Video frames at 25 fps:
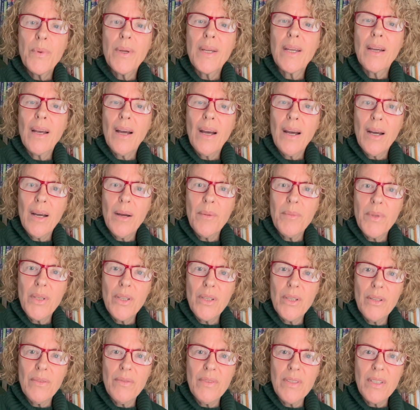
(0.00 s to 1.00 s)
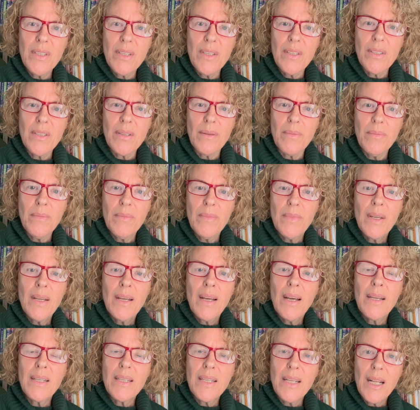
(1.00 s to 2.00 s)
calm the nervous system
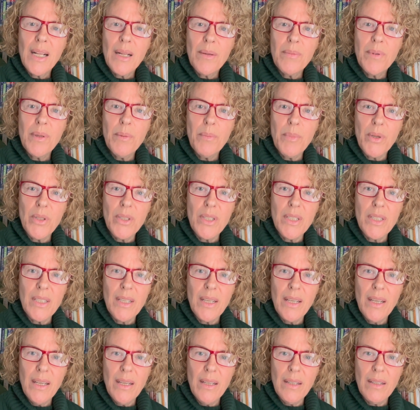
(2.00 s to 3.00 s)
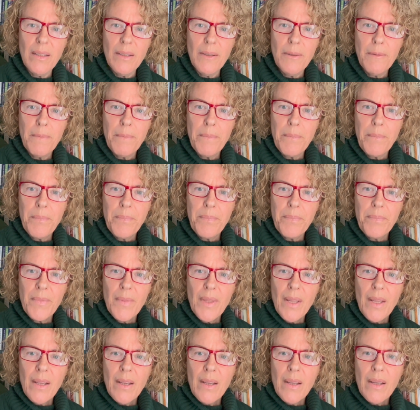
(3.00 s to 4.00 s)
and help the body to heal.
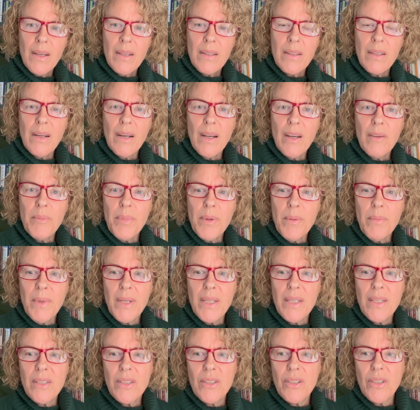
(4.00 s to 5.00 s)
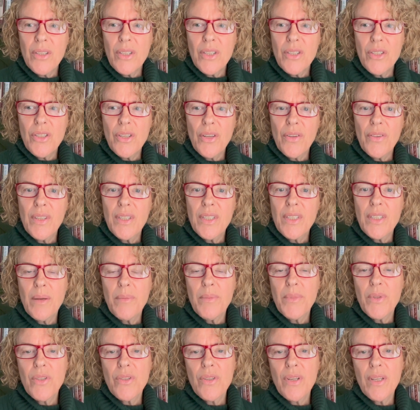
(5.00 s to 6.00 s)
There have been many studies done that
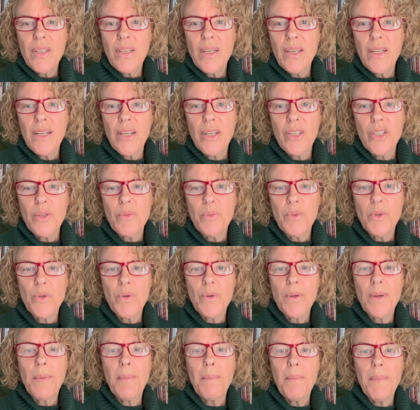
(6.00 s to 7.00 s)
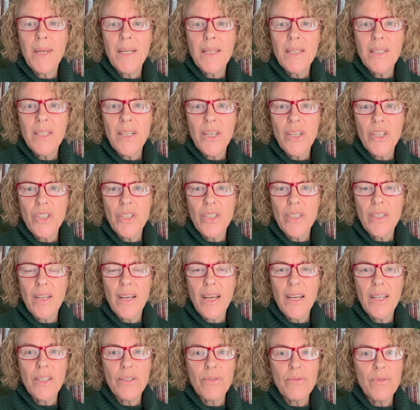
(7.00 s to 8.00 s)
demonstrate the connection between meditation
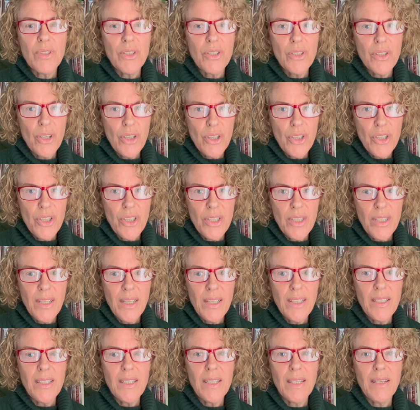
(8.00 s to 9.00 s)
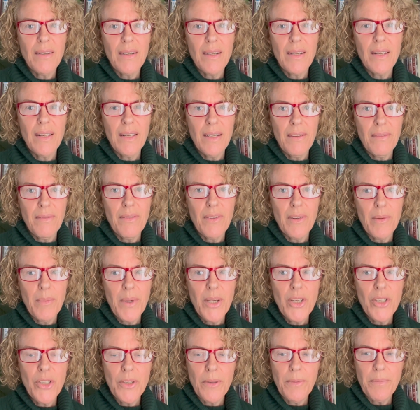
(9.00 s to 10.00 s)
and a reduction in, in, in
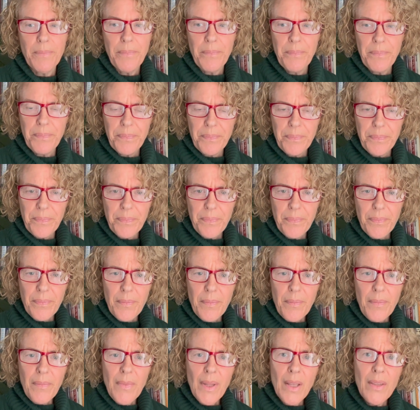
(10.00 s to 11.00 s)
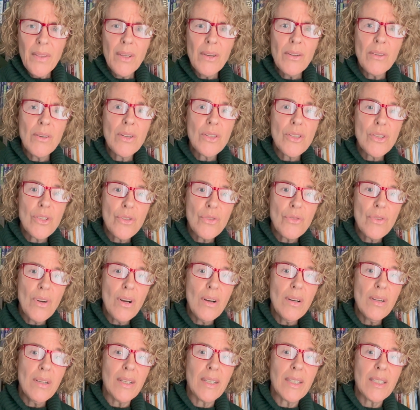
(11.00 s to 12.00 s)
inflammation. And there are
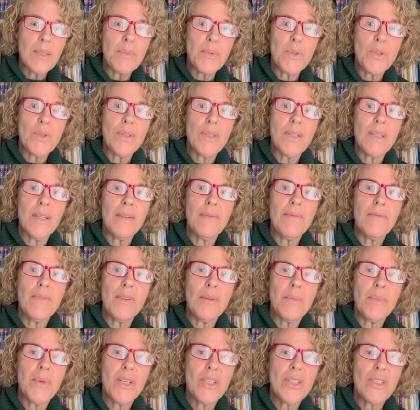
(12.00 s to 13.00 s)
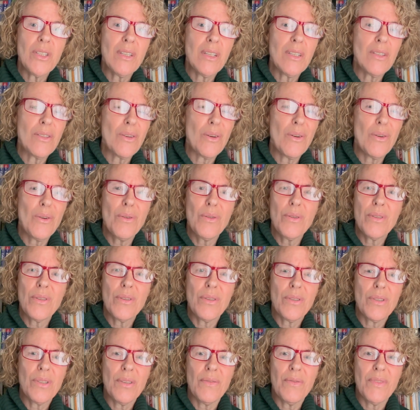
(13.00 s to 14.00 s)
strong links between inflammation and all
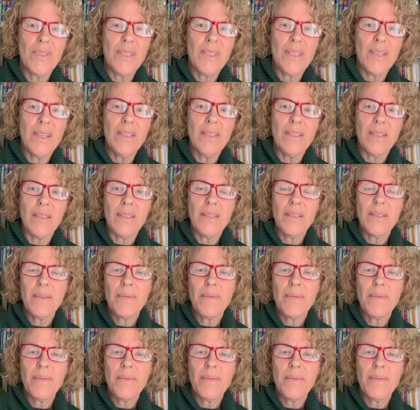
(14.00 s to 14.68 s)
sorts of diseases.